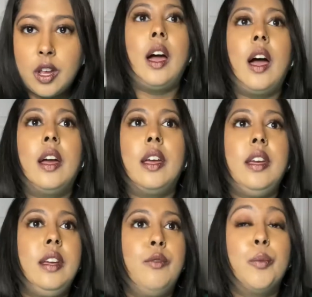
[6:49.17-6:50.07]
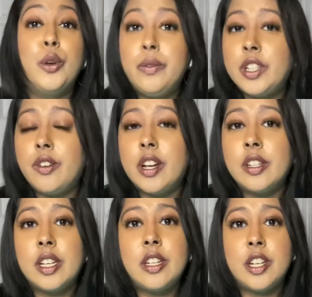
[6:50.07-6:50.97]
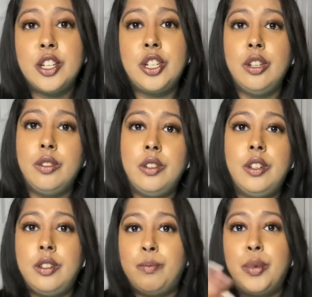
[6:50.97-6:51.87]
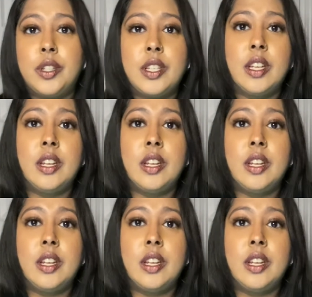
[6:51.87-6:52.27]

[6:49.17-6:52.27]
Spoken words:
He removes the granulated tissue, puts in a